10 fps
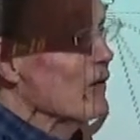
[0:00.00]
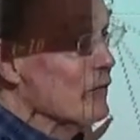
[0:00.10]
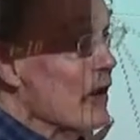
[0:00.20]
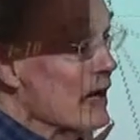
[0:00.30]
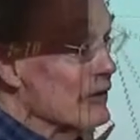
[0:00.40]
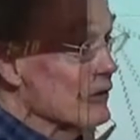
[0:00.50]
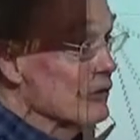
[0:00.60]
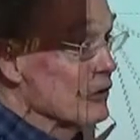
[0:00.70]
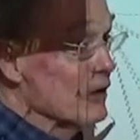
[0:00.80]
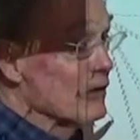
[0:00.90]

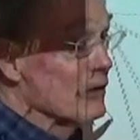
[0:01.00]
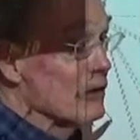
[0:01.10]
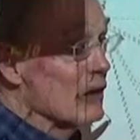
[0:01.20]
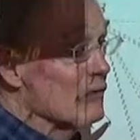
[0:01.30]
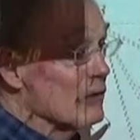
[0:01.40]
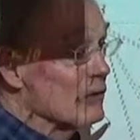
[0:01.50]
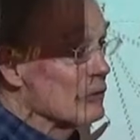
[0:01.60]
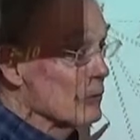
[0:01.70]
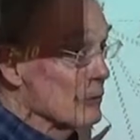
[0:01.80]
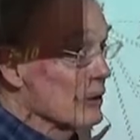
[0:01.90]
non-degenerate levels
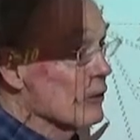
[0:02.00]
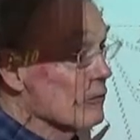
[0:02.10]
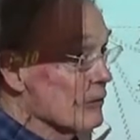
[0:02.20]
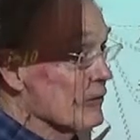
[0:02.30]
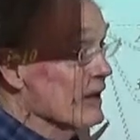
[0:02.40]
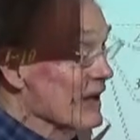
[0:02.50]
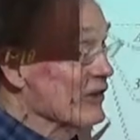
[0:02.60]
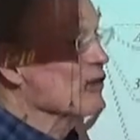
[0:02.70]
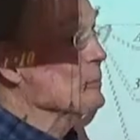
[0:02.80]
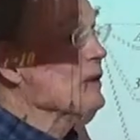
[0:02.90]
when we go for an
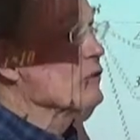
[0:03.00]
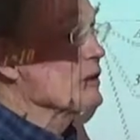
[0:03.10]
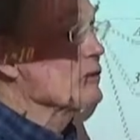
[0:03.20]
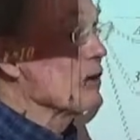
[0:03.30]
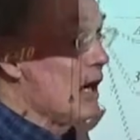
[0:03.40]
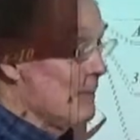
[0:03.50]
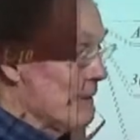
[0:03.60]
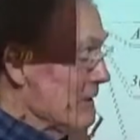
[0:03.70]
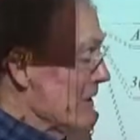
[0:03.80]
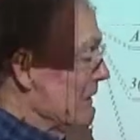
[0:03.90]
asymmetric top
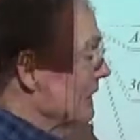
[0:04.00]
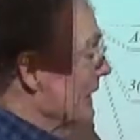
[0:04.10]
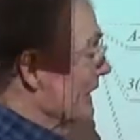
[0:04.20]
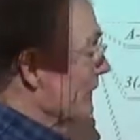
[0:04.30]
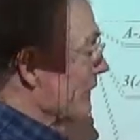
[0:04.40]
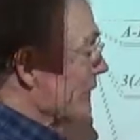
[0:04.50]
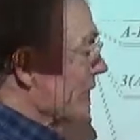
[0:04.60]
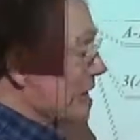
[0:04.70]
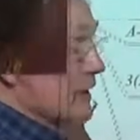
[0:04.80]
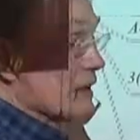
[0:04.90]
like this thing.